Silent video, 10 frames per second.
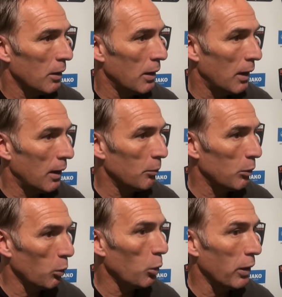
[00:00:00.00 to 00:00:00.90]

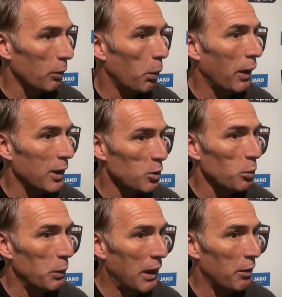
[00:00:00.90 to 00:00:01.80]
don't worry, the players
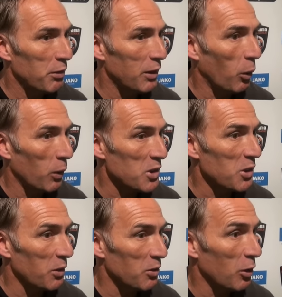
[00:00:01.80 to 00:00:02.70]
will be left in no
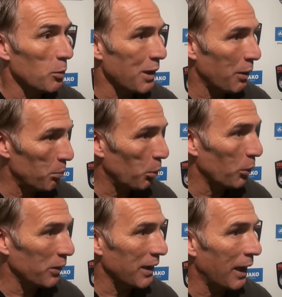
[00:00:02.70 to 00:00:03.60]
uncertain terms how
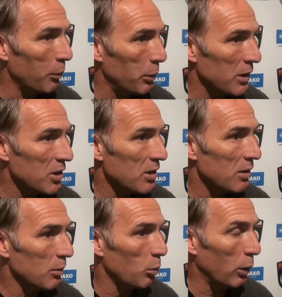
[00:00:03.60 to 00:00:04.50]
important the game is.
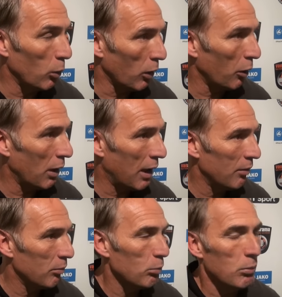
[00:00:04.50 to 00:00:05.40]
We all know
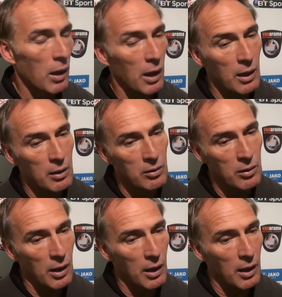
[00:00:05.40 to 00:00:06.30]
that,
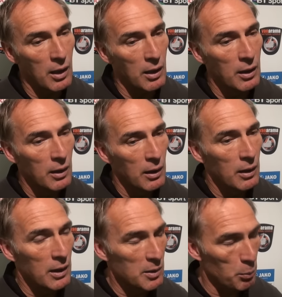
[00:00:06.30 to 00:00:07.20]
and
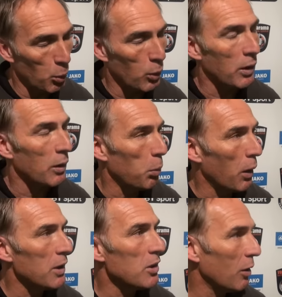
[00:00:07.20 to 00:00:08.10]
it's important that the
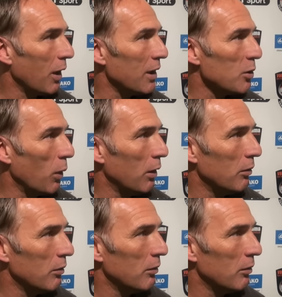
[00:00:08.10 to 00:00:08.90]
players know that as well.